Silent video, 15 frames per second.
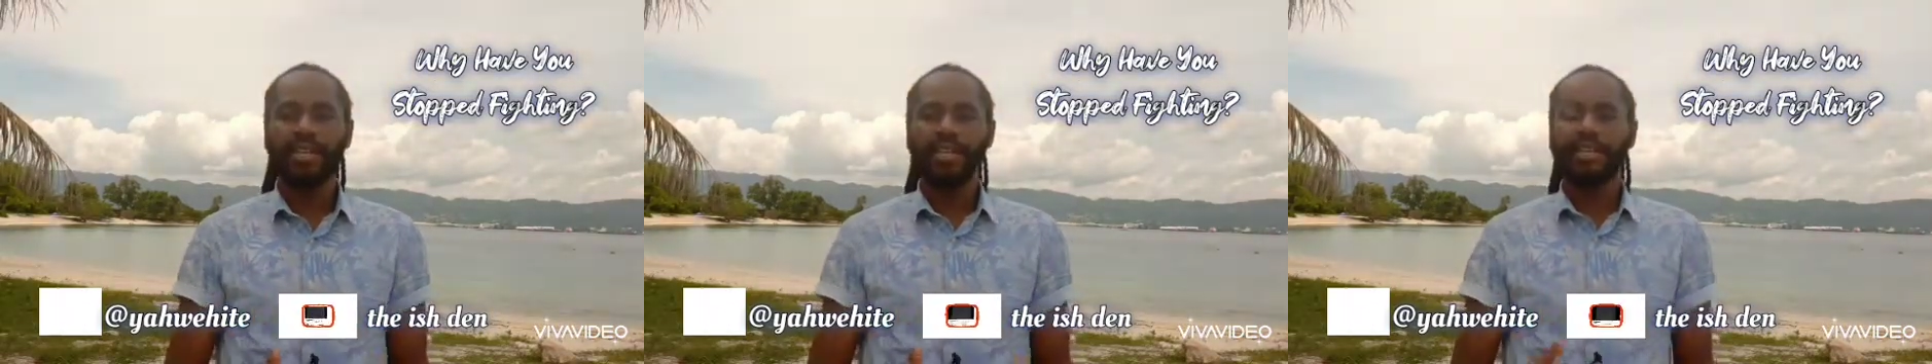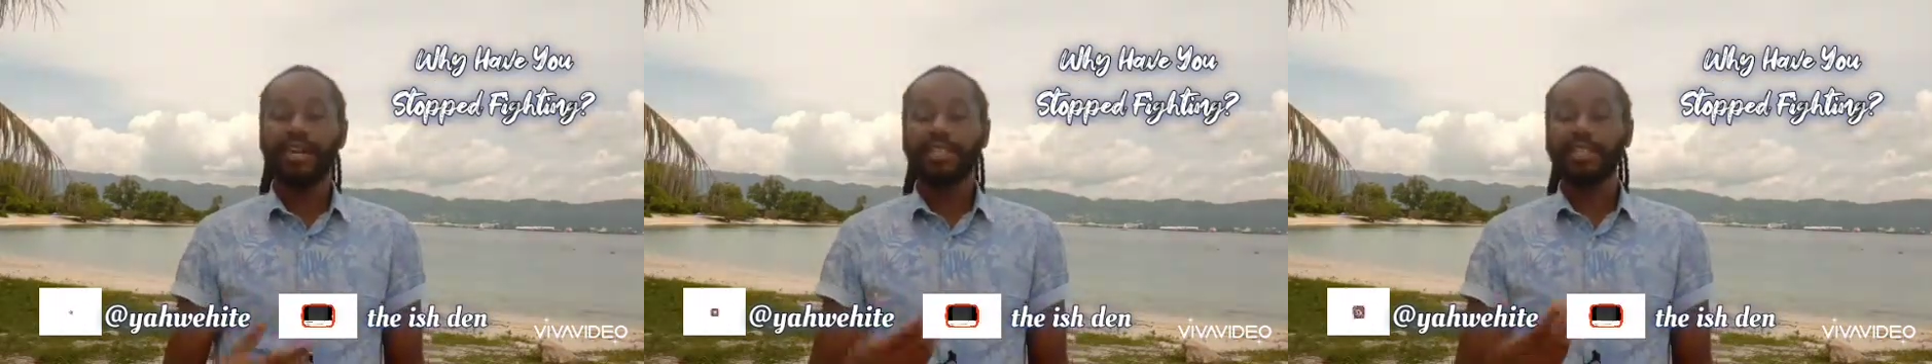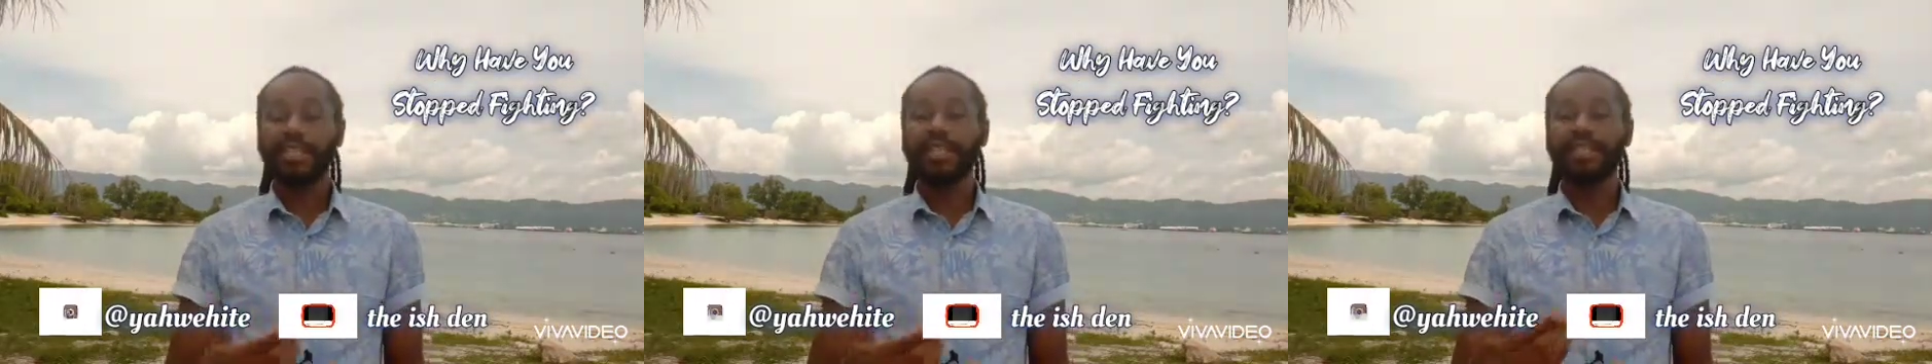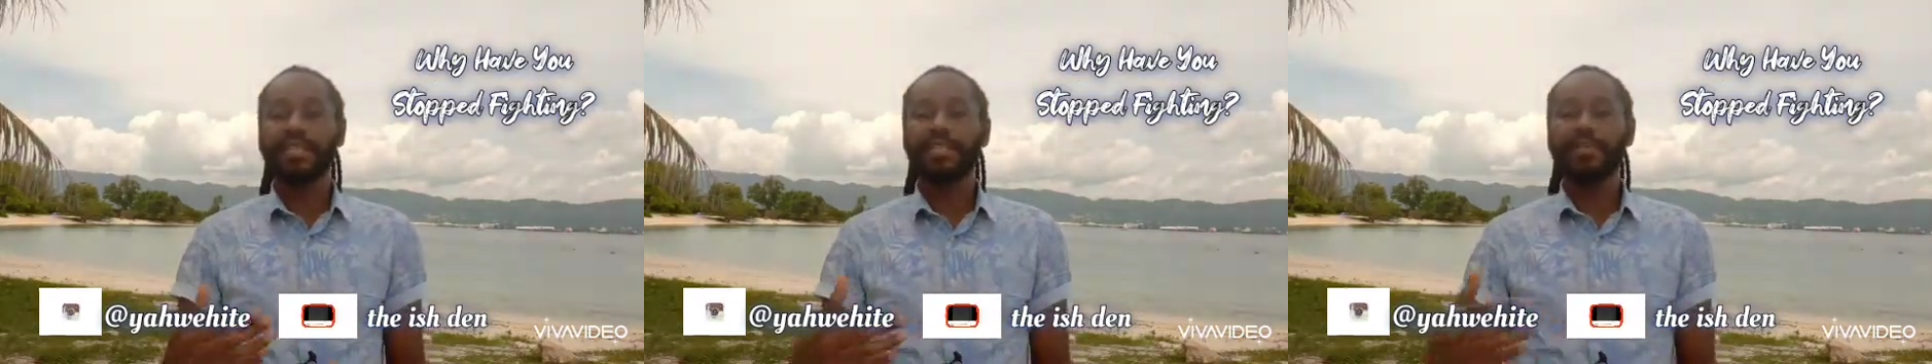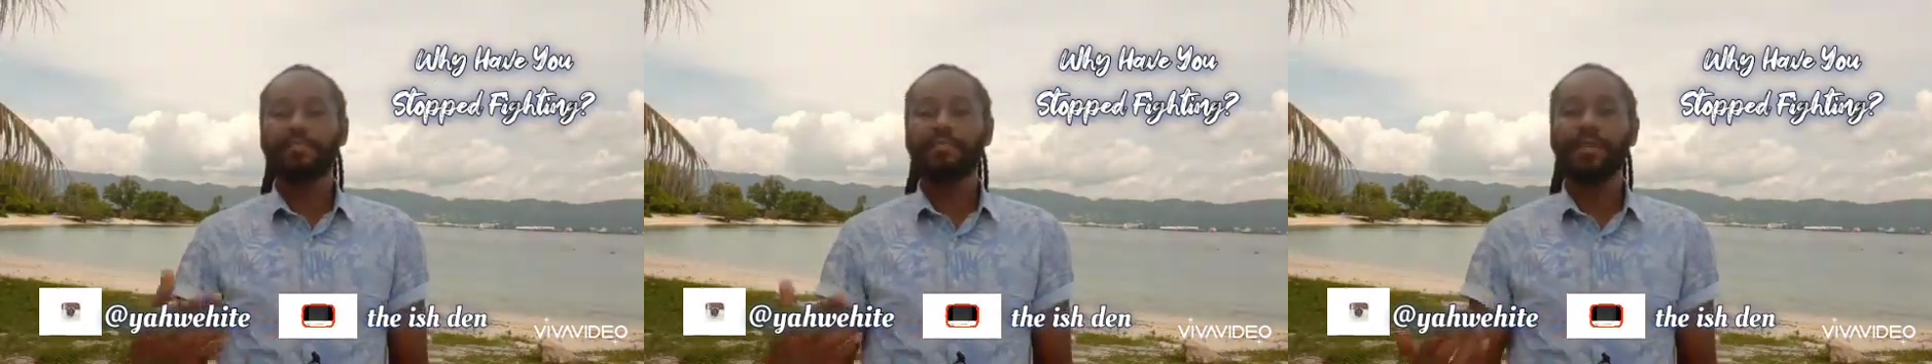not
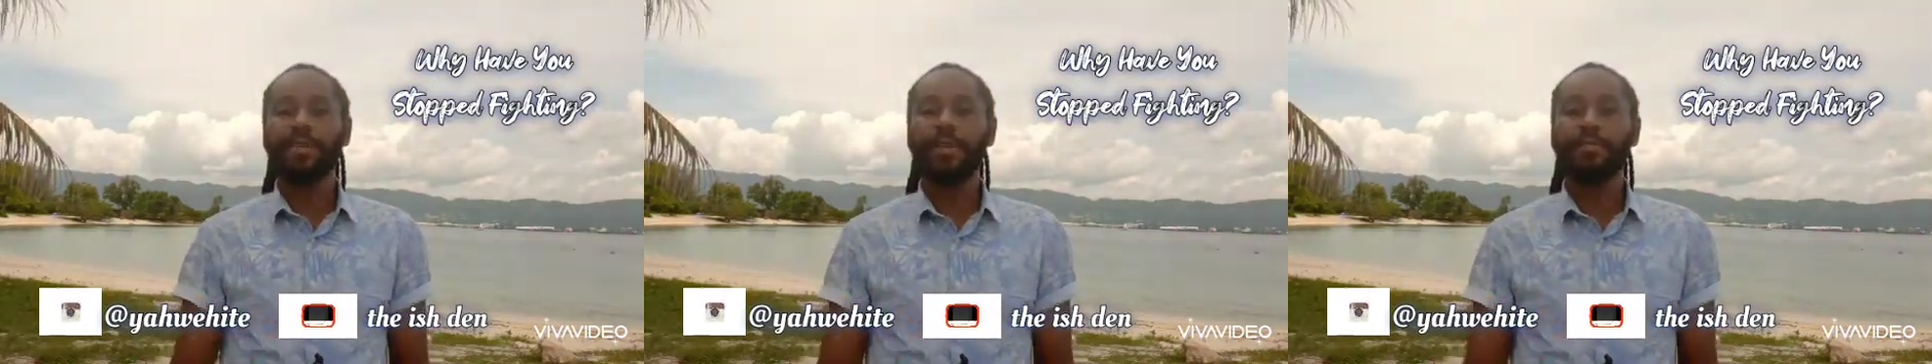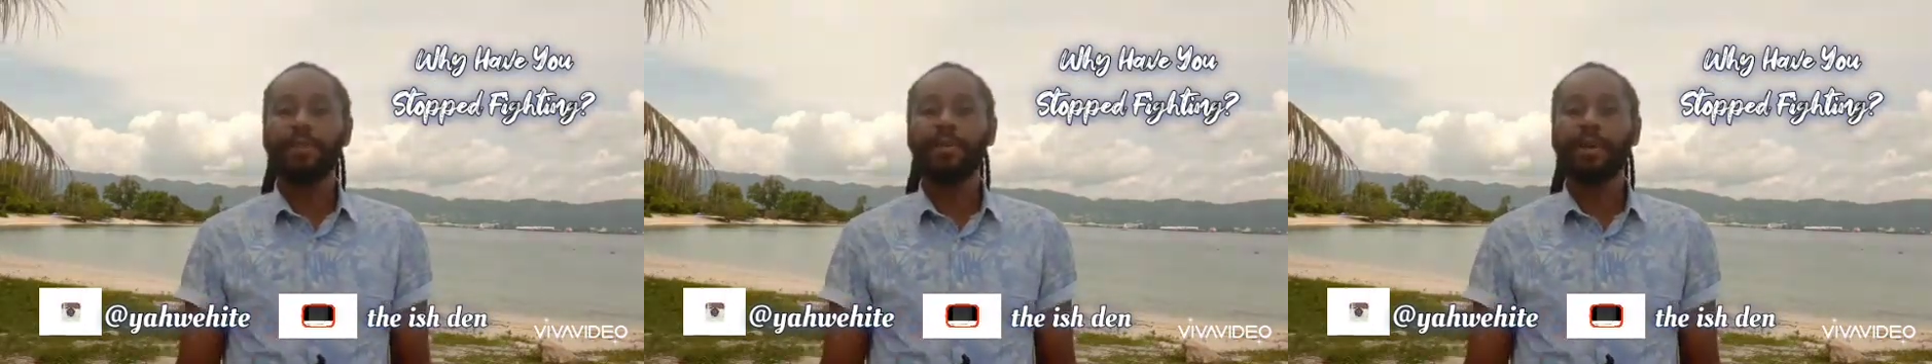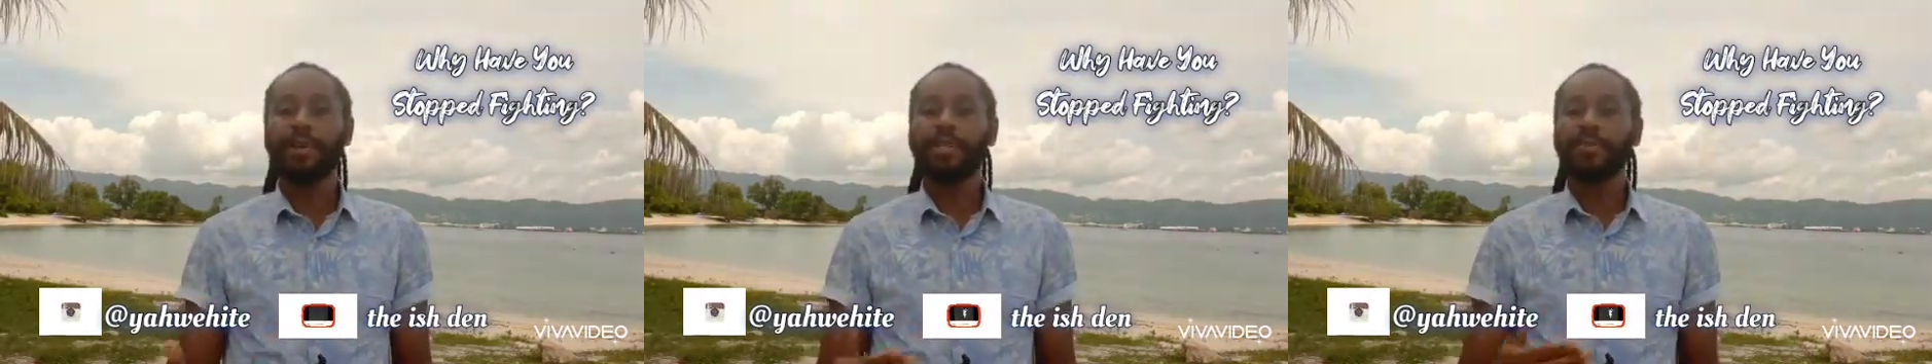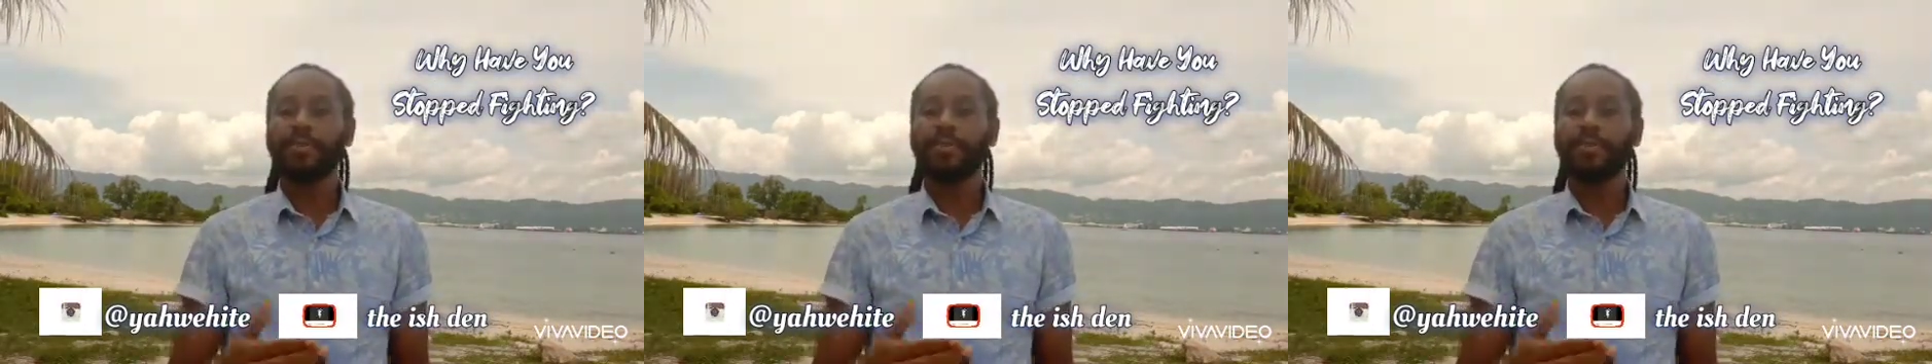against people, because